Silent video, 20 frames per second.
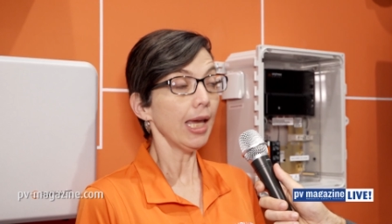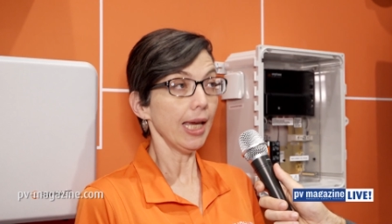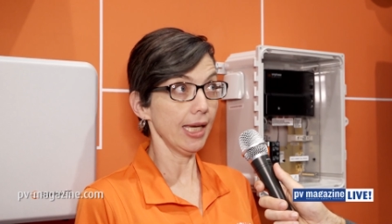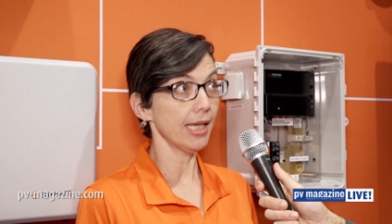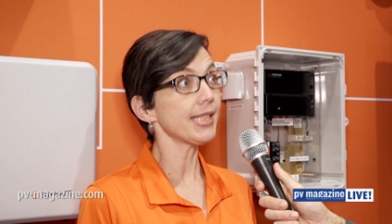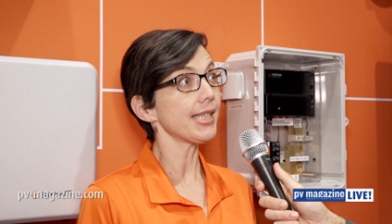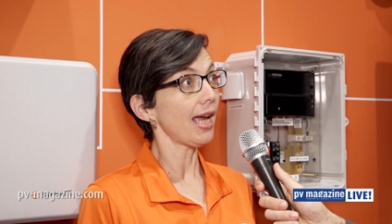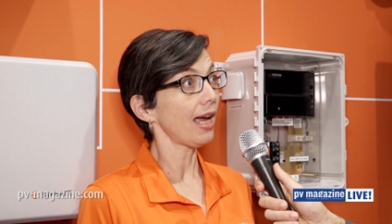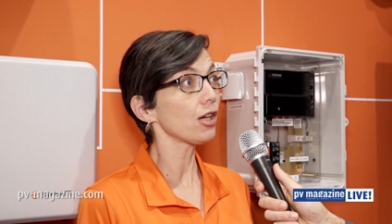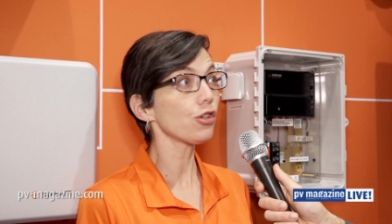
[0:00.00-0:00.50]

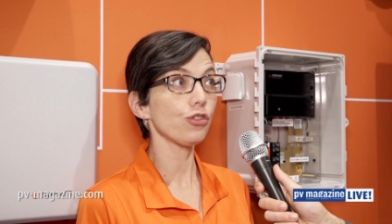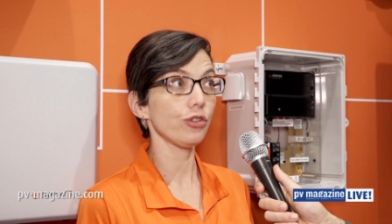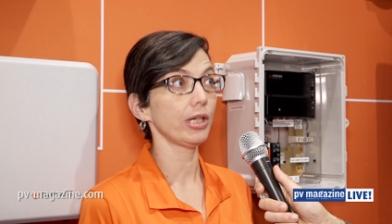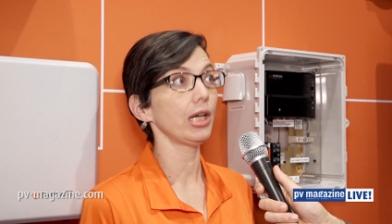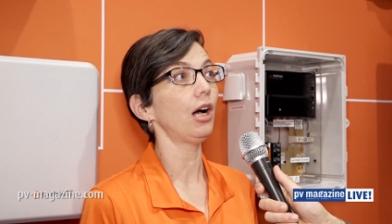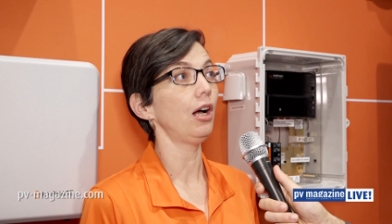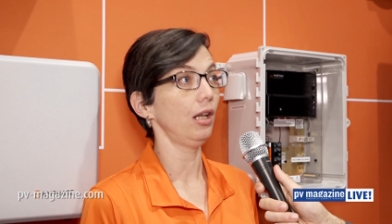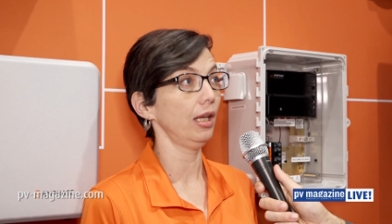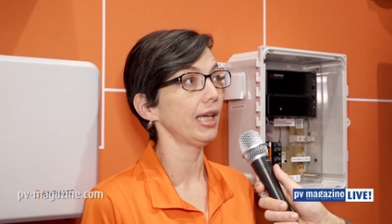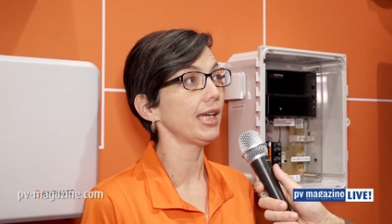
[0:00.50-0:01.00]
is
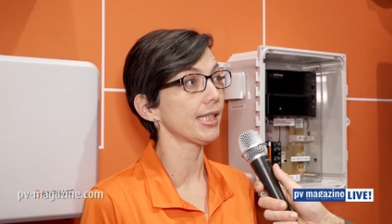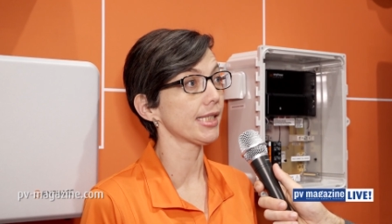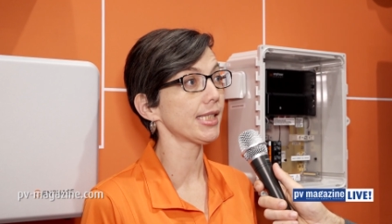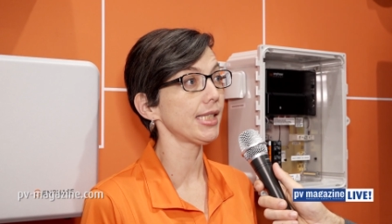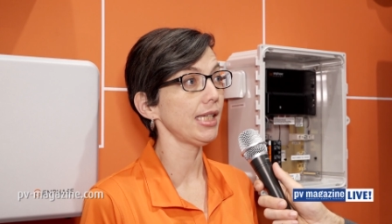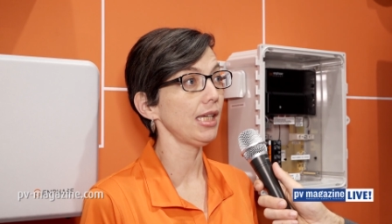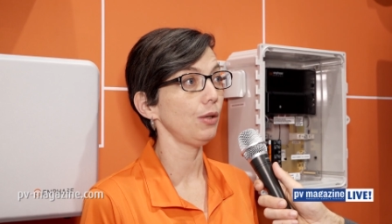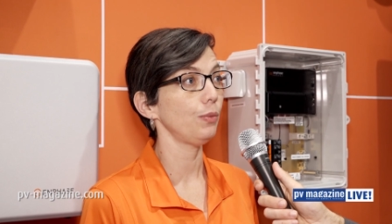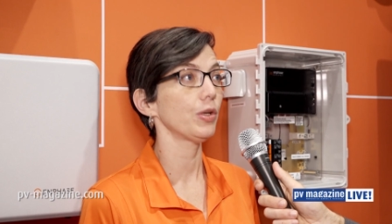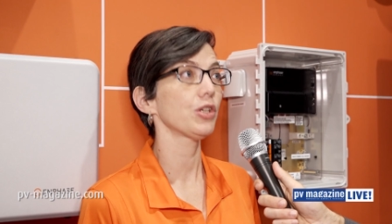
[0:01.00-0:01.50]
actually all A
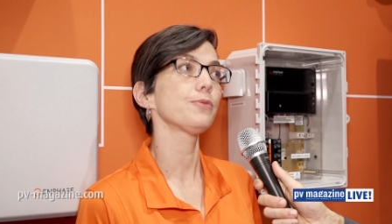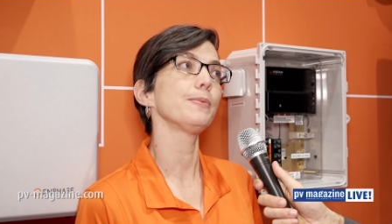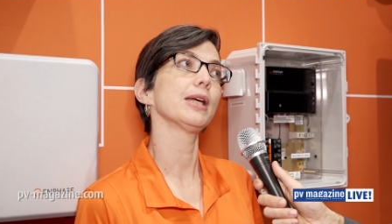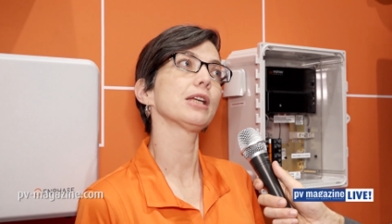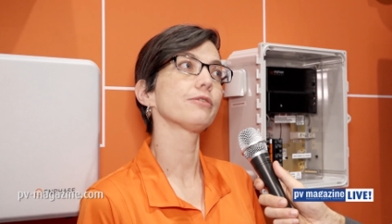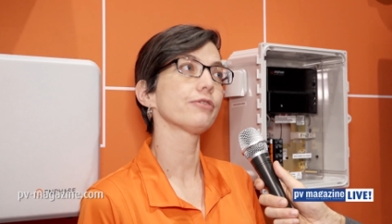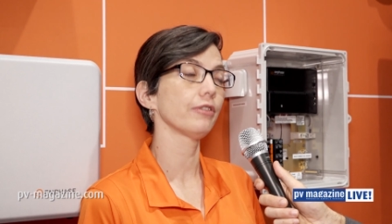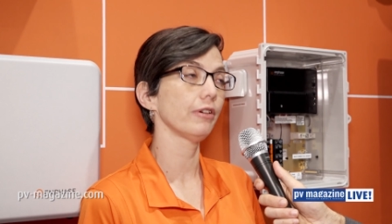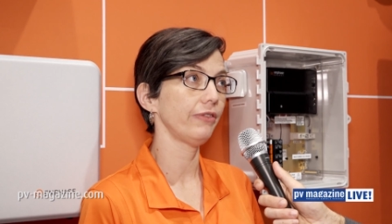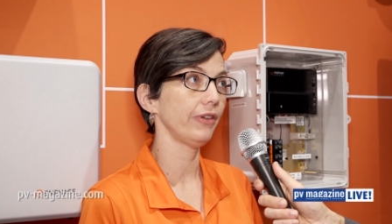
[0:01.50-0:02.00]
C, which
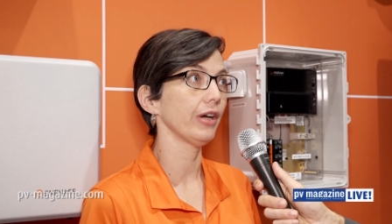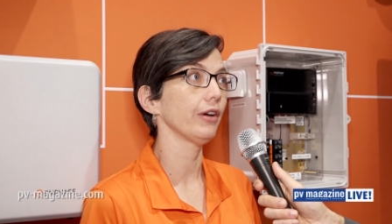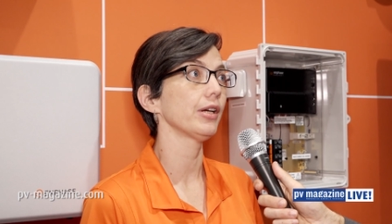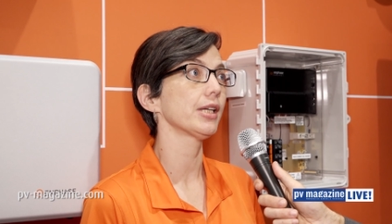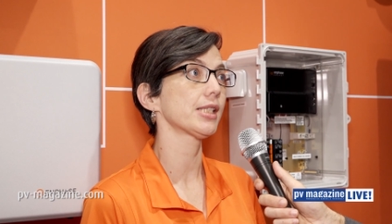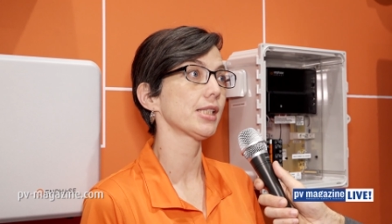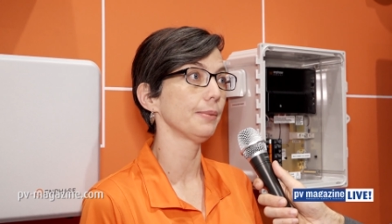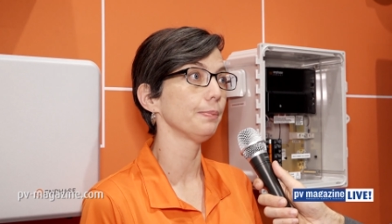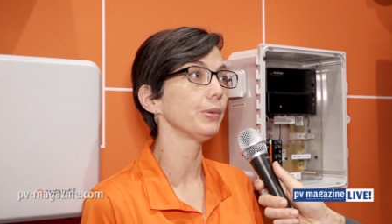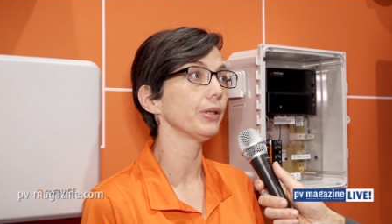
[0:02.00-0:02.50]
makes for a
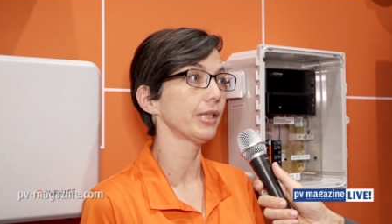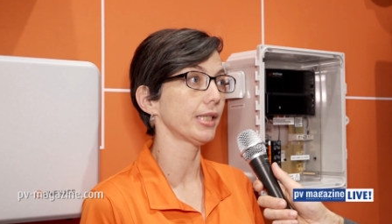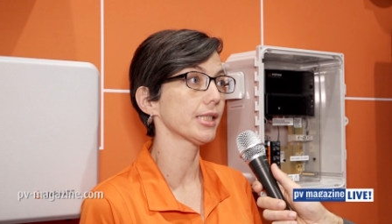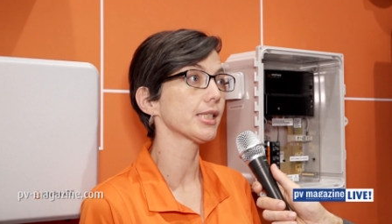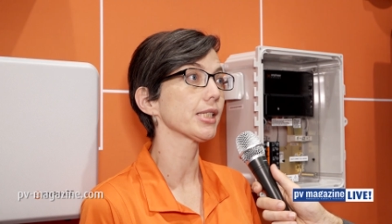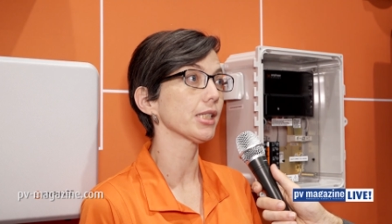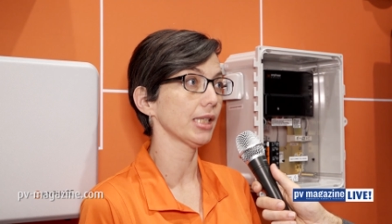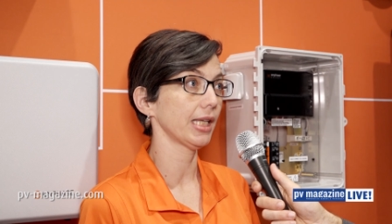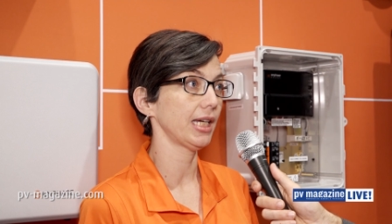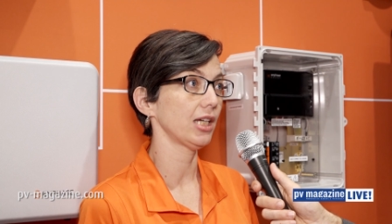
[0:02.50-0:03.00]
very simple
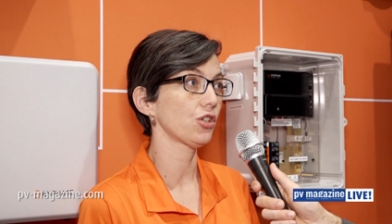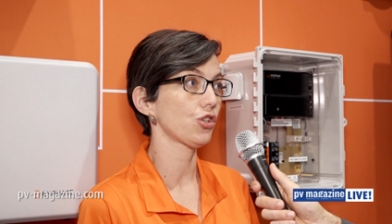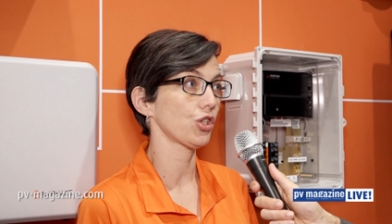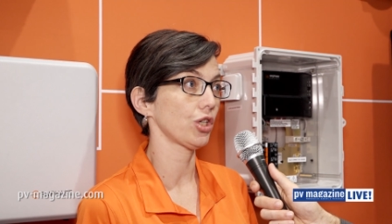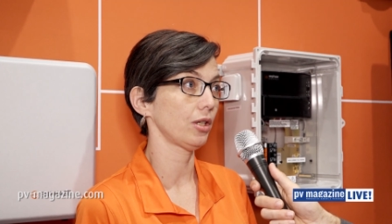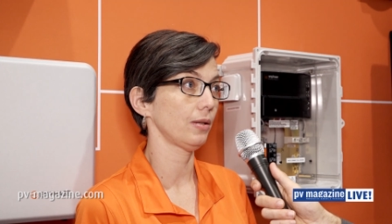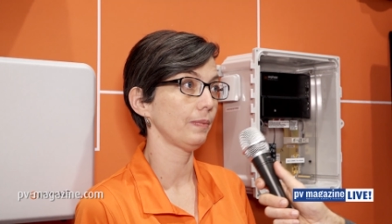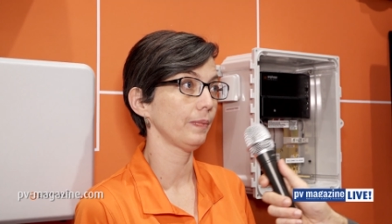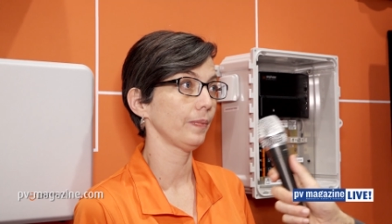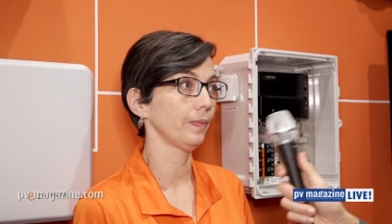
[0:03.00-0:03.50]
installation.